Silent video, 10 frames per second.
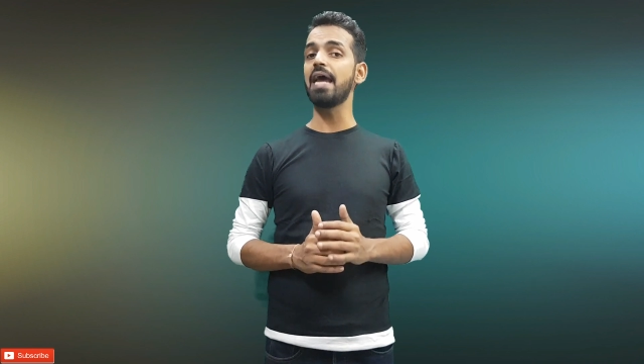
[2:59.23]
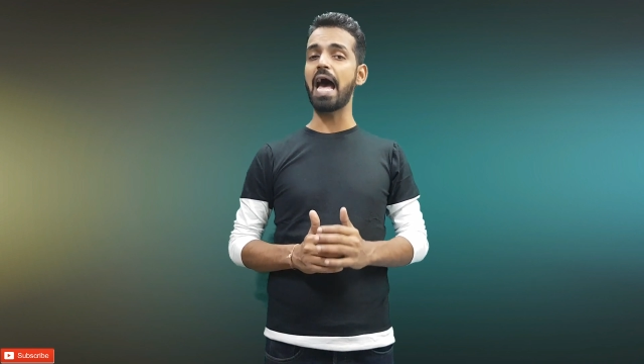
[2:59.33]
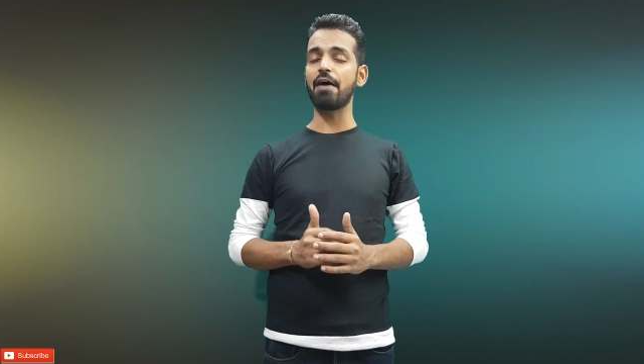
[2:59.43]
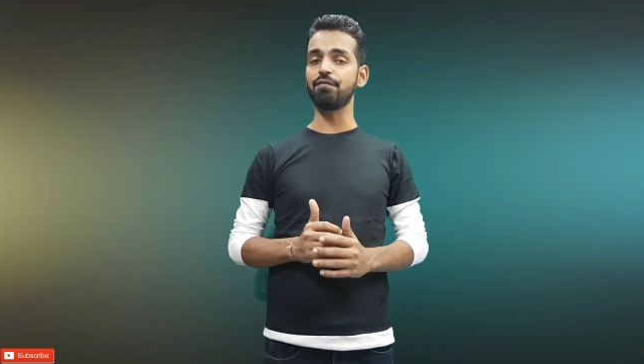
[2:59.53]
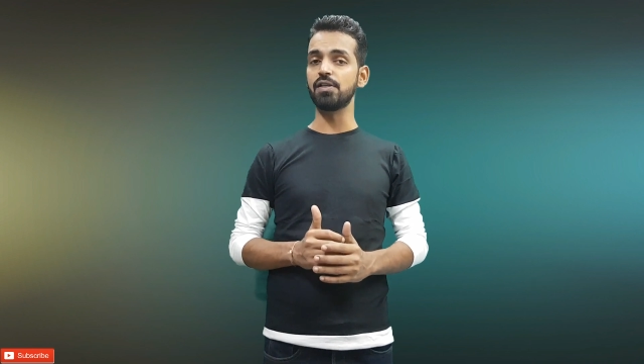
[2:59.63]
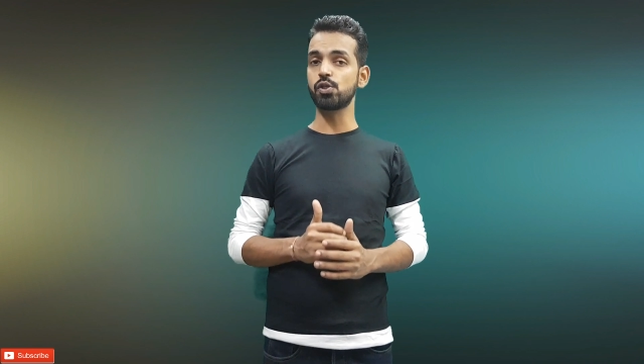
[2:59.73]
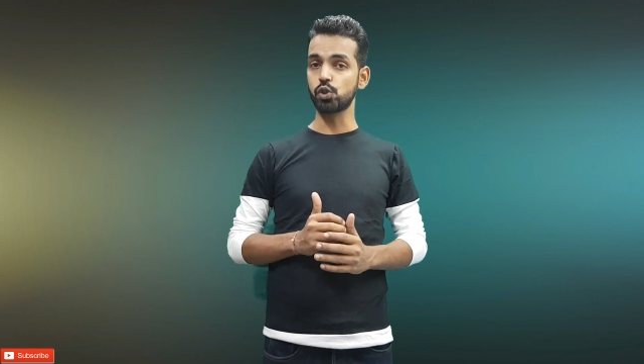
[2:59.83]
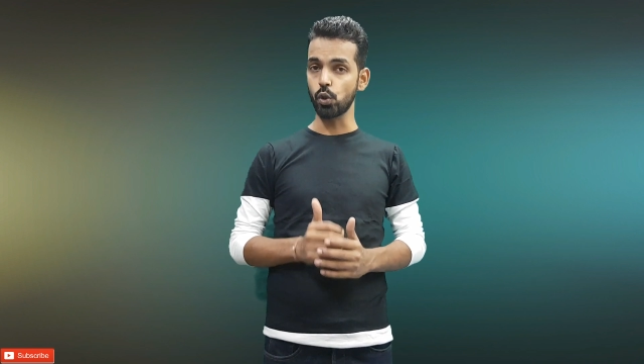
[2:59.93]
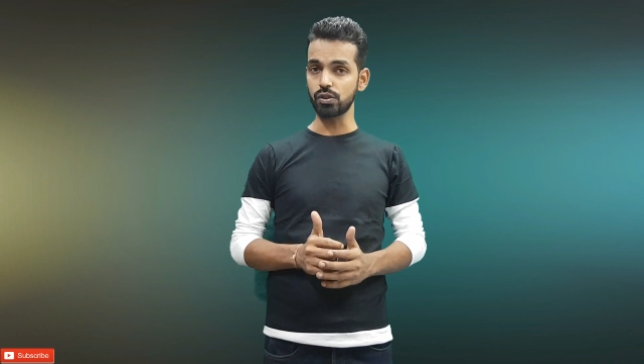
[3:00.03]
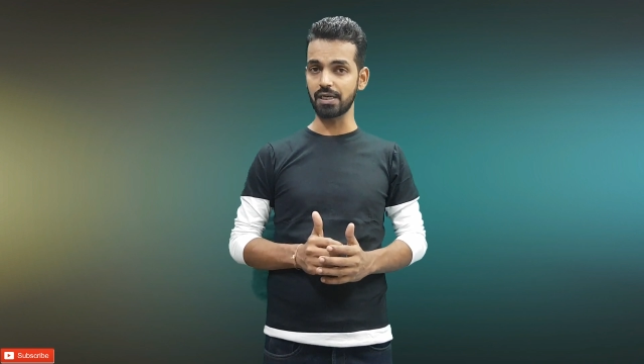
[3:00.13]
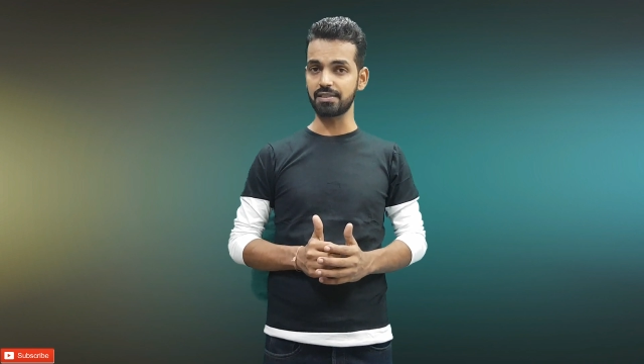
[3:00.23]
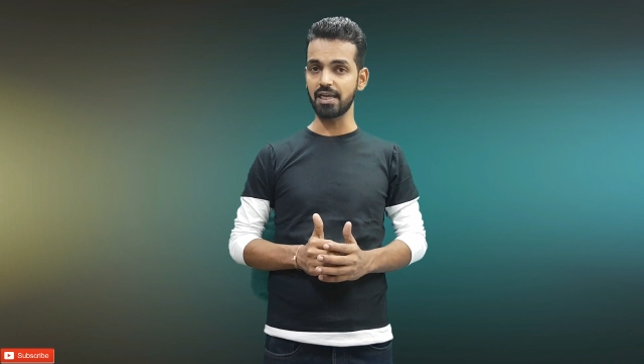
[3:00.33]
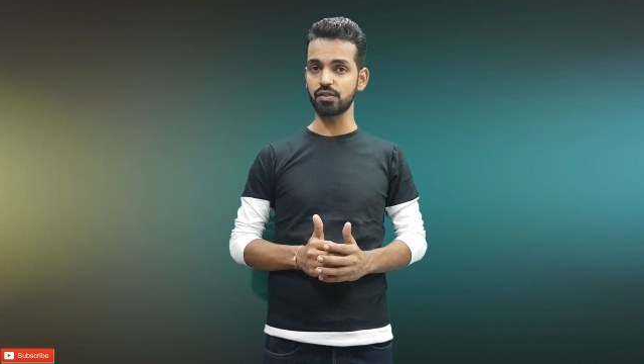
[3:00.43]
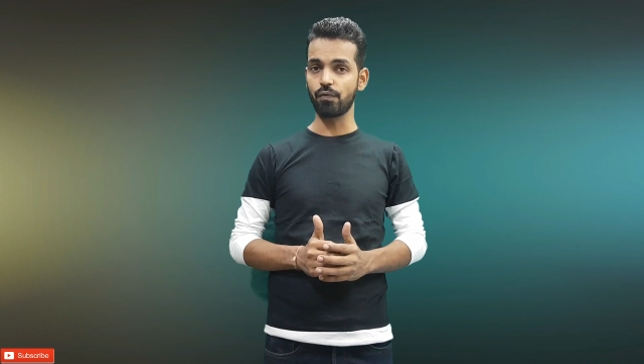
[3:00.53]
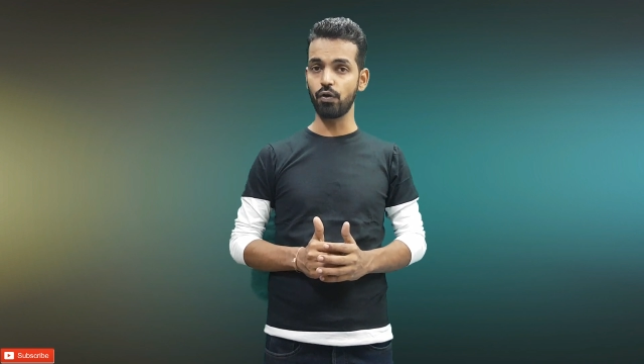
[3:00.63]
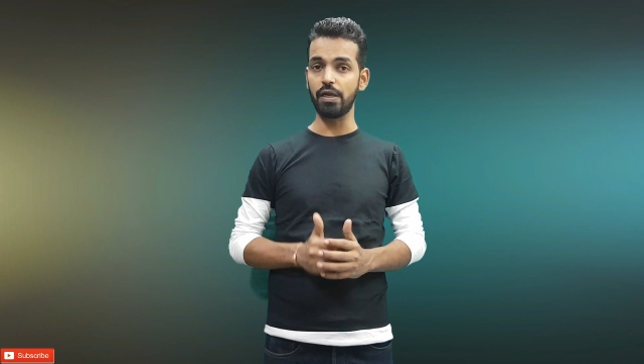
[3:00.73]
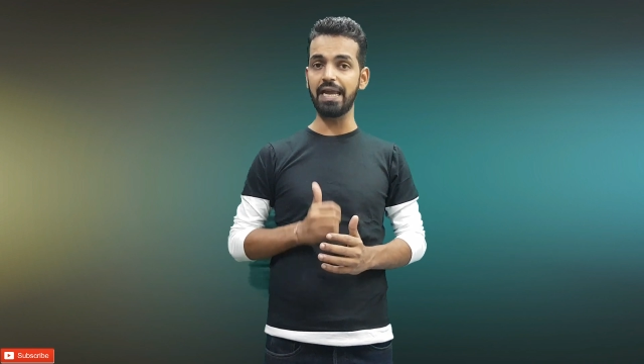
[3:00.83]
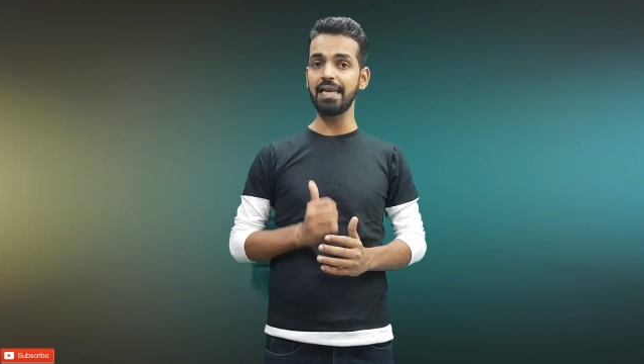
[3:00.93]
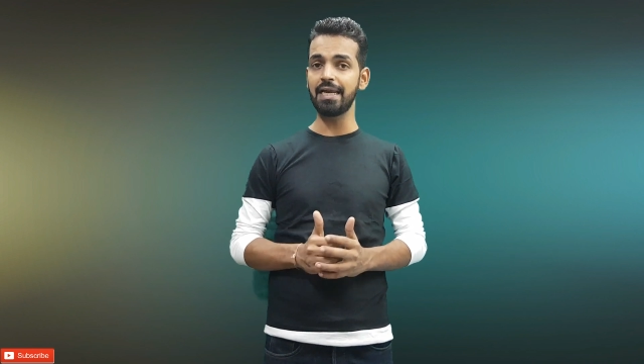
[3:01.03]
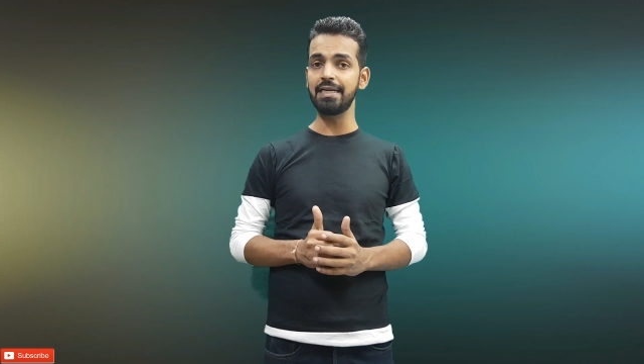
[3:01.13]
have been so successful
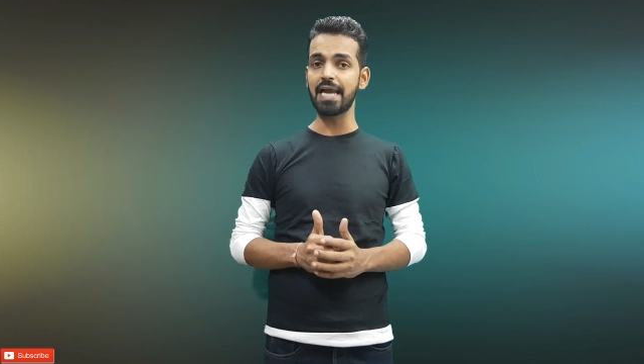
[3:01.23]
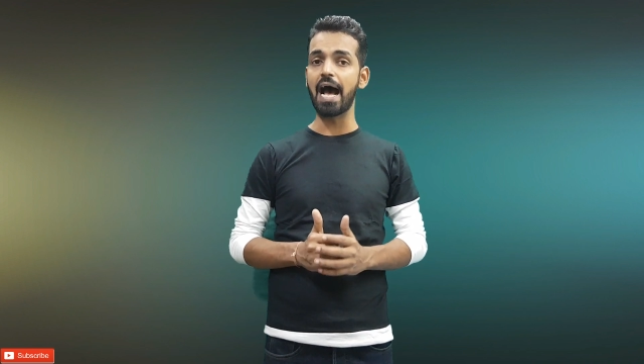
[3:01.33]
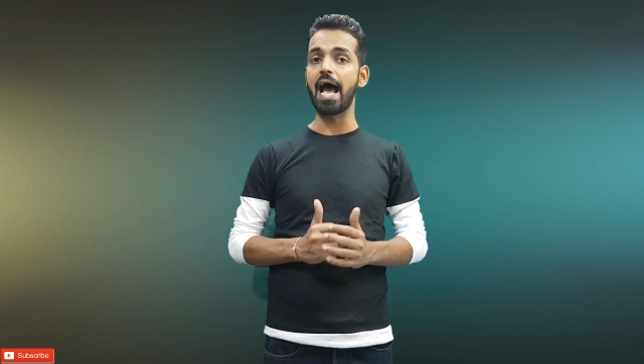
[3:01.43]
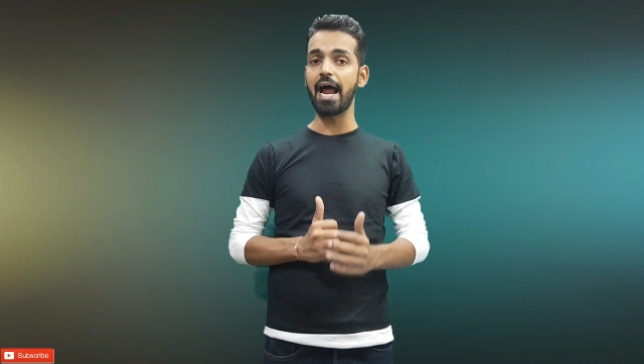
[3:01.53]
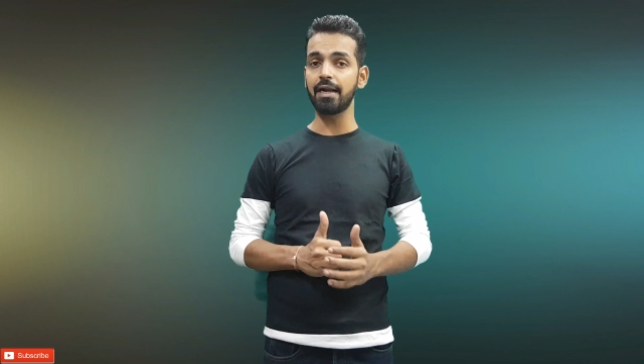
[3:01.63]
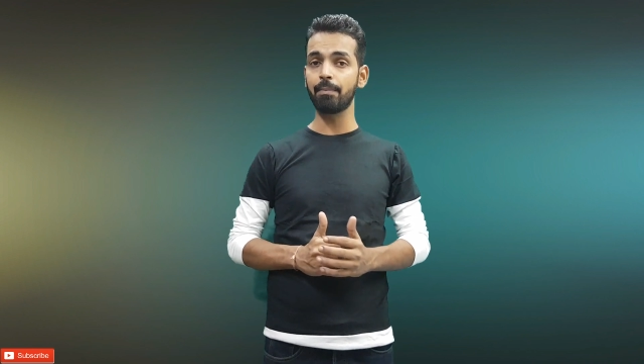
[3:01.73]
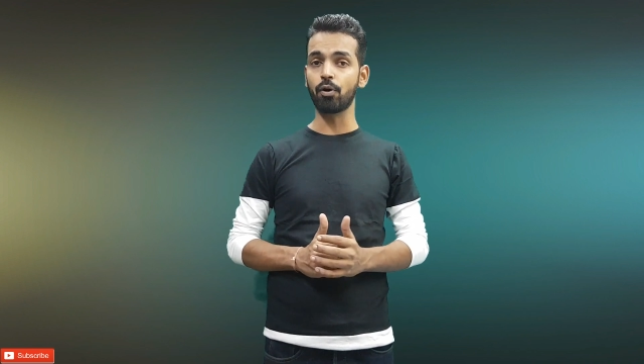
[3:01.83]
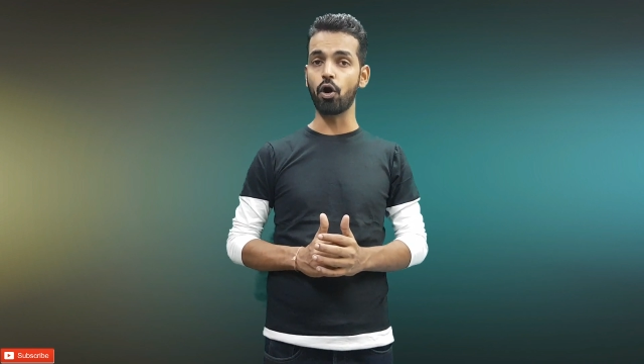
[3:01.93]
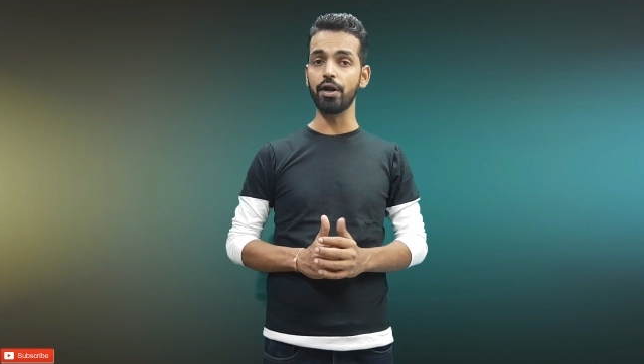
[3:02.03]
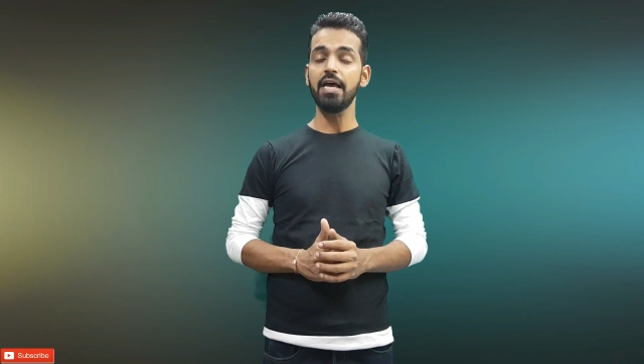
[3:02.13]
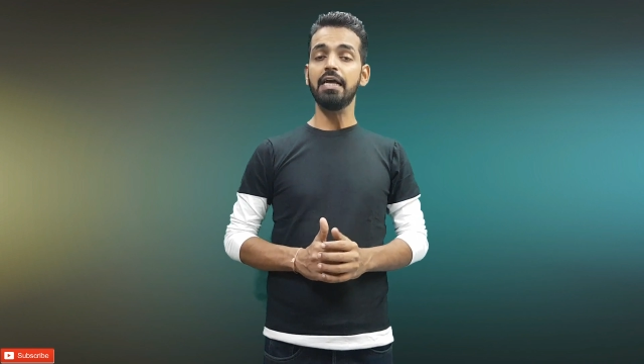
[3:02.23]
in India and abroad.